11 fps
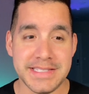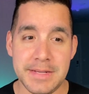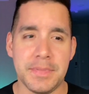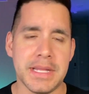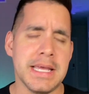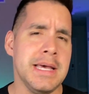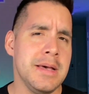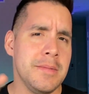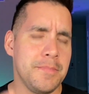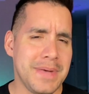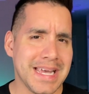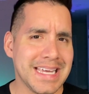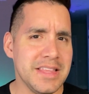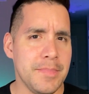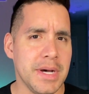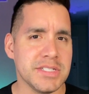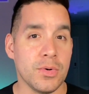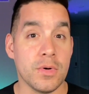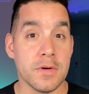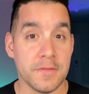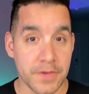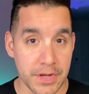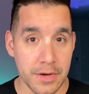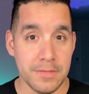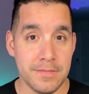simply picking the best order for you?